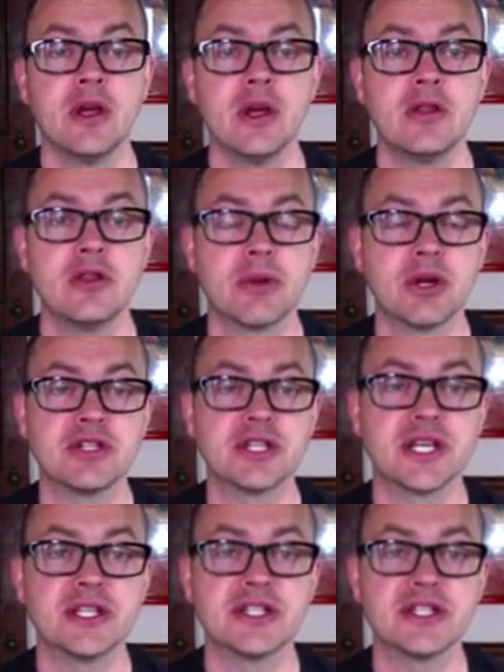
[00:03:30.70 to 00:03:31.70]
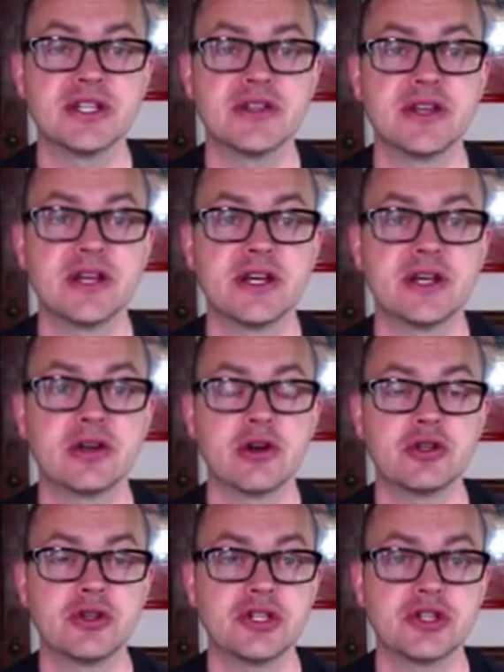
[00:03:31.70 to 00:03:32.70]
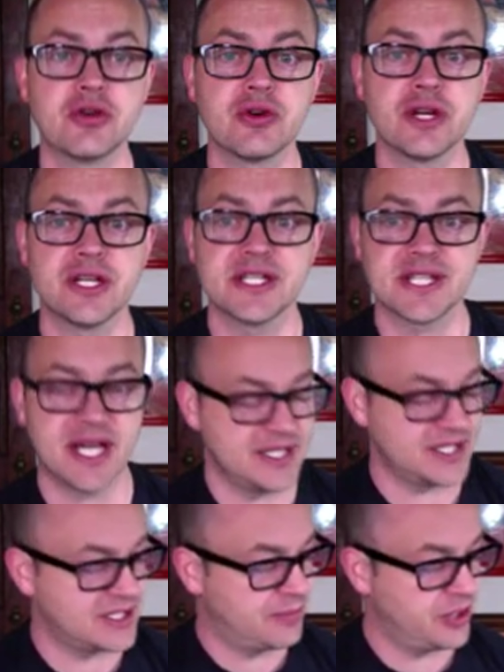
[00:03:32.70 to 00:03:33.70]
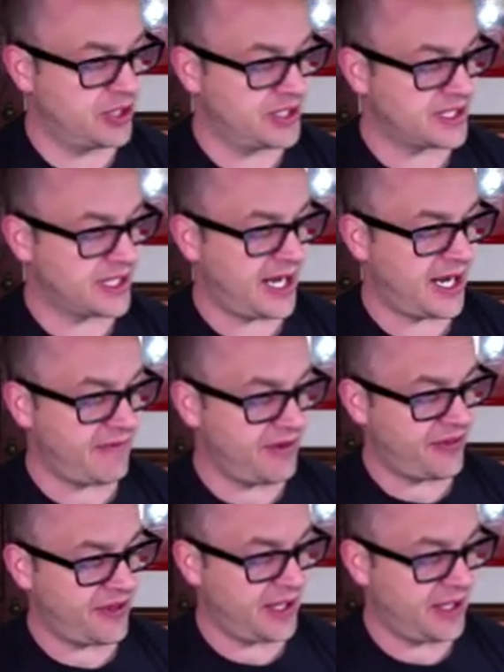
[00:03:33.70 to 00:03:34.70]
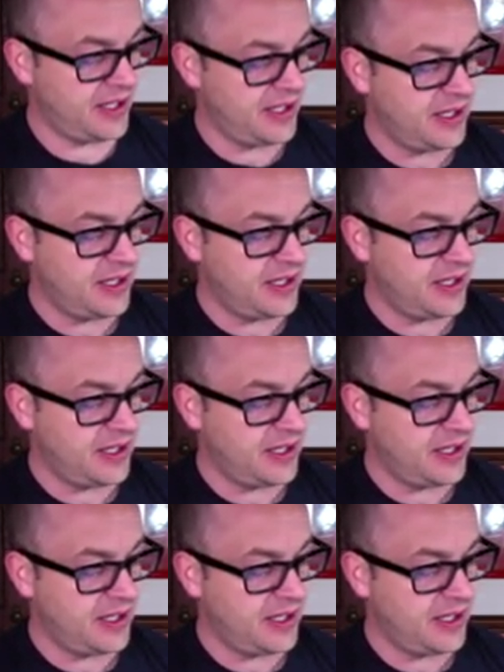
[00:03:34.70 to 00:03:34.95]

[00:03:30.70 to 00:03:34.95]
The person gets to the grocery store and decides to put everything,